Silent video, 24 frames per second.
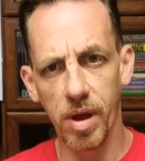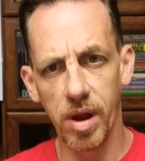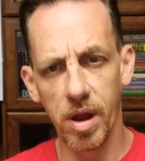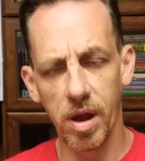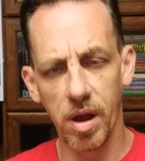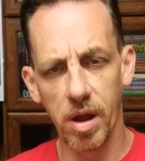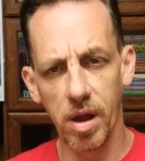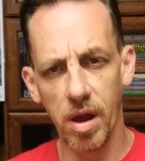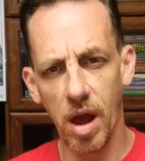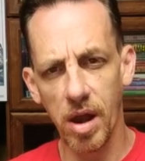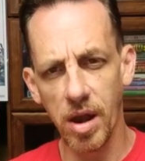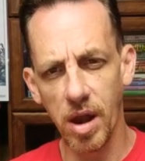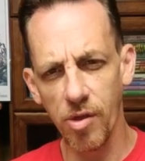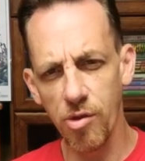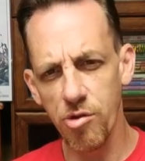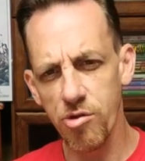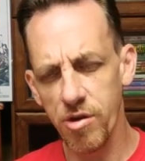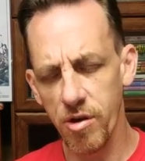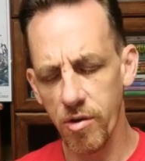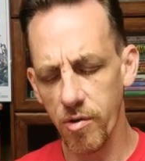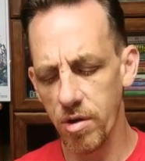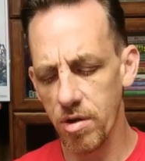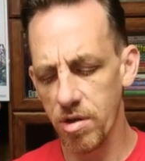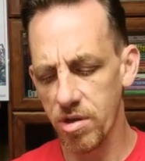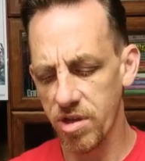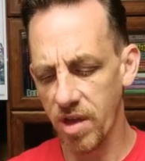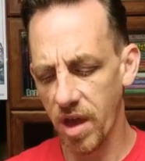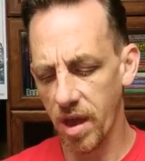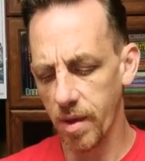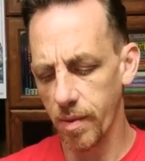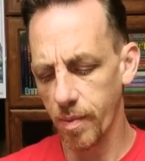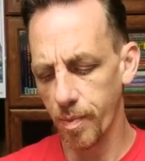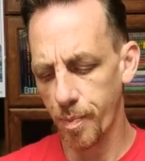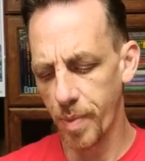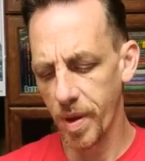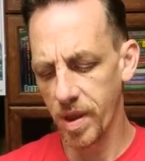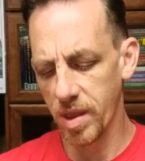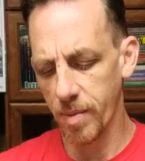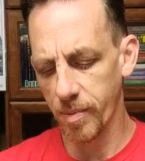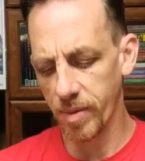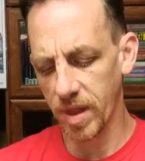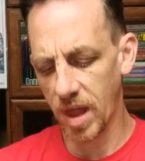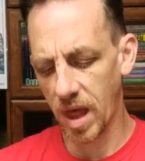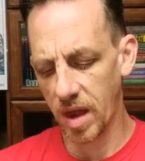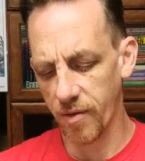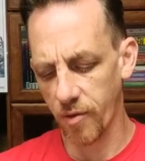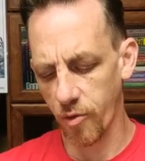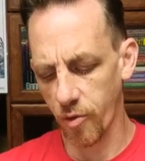but another series that picked
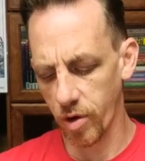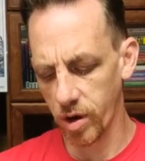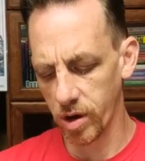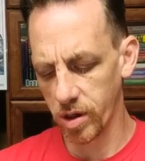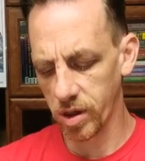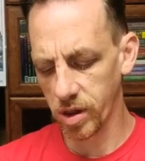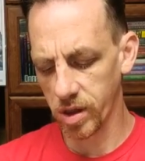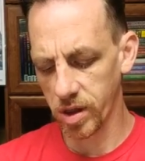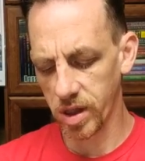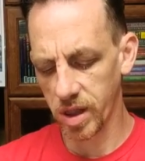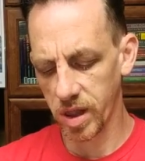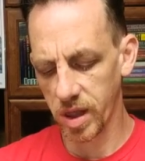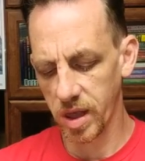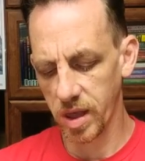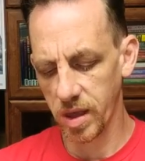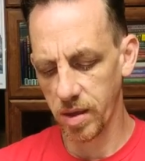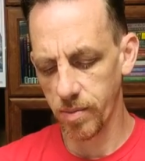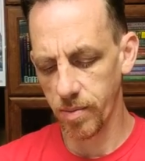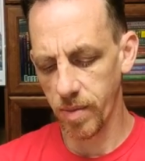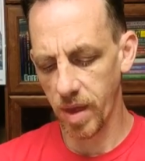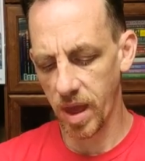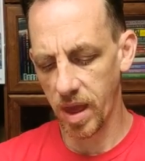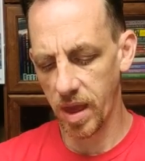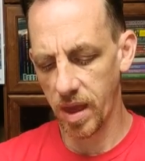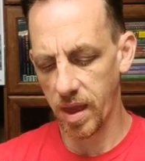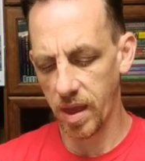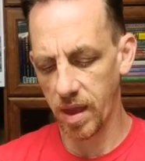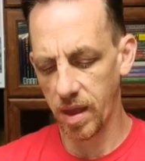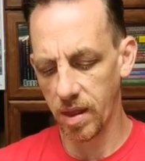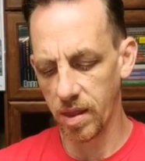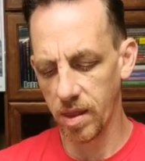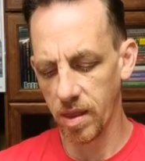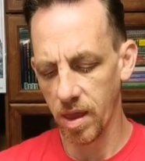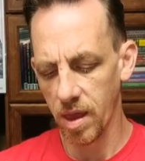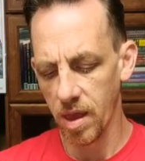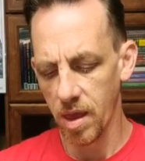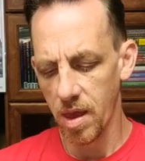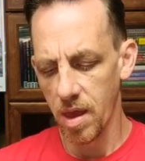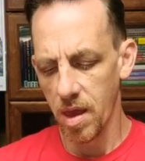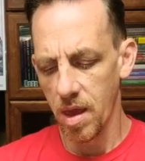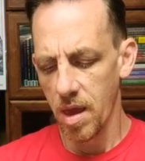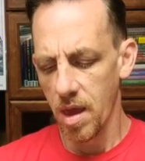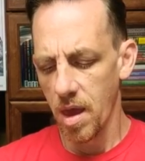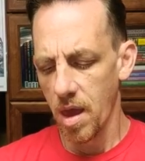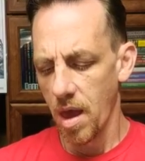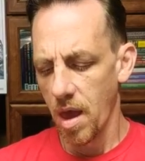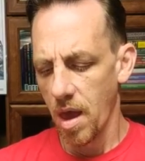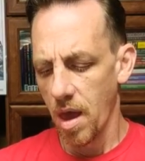up a lot of critical acclaim, and
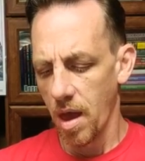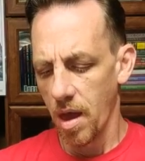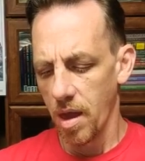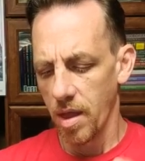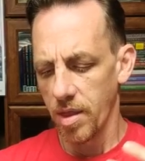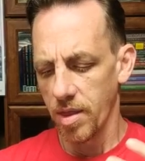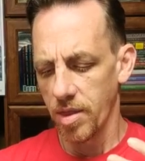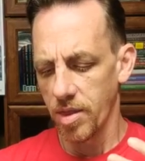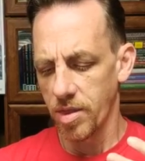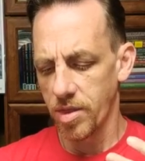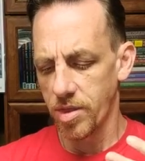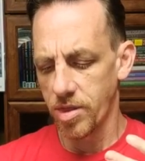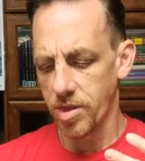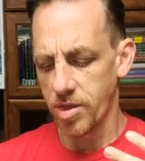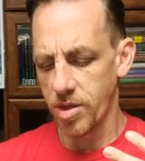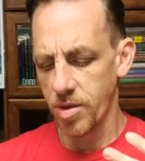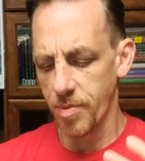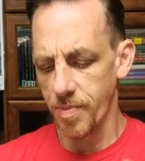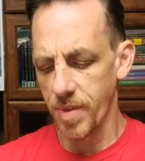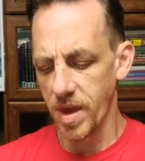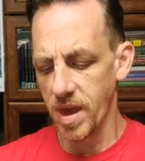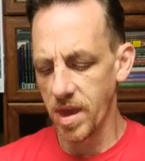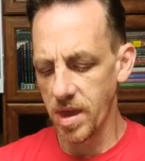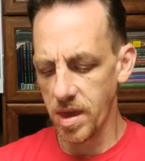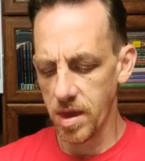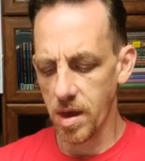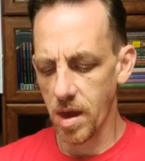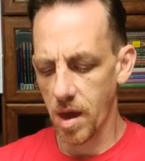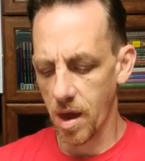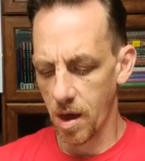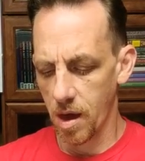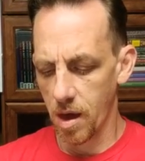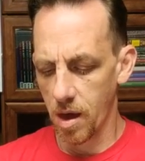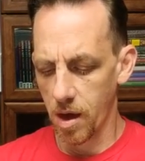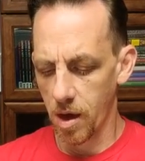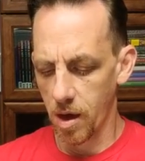to me,